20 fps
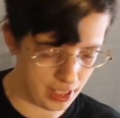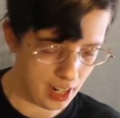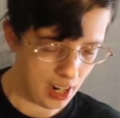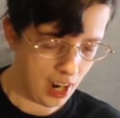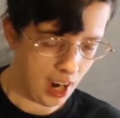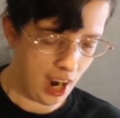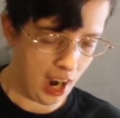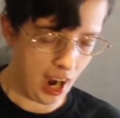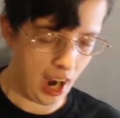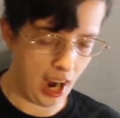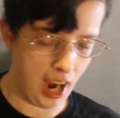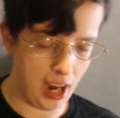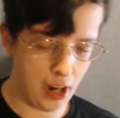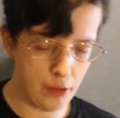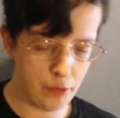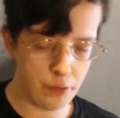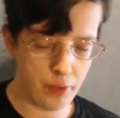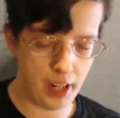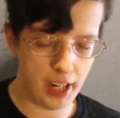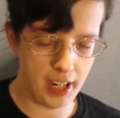Wait,
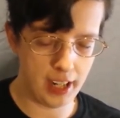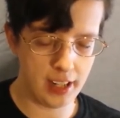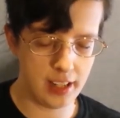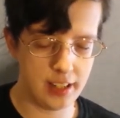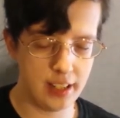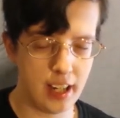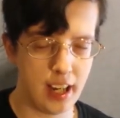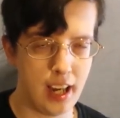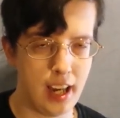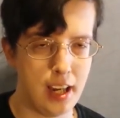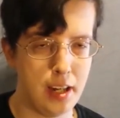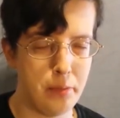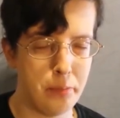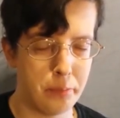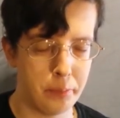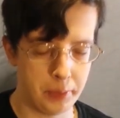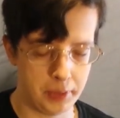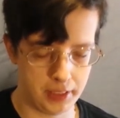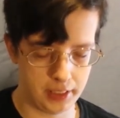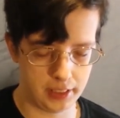I read
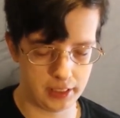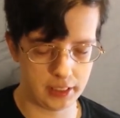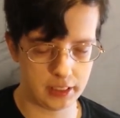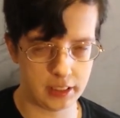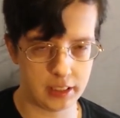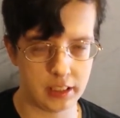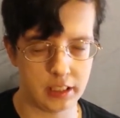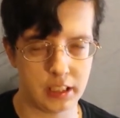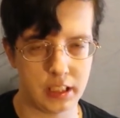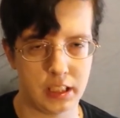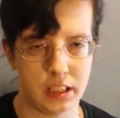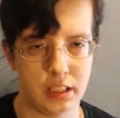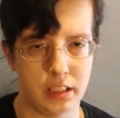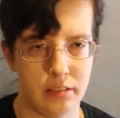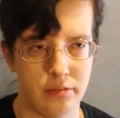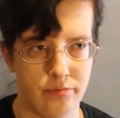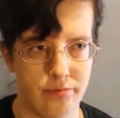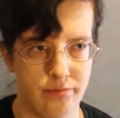eight books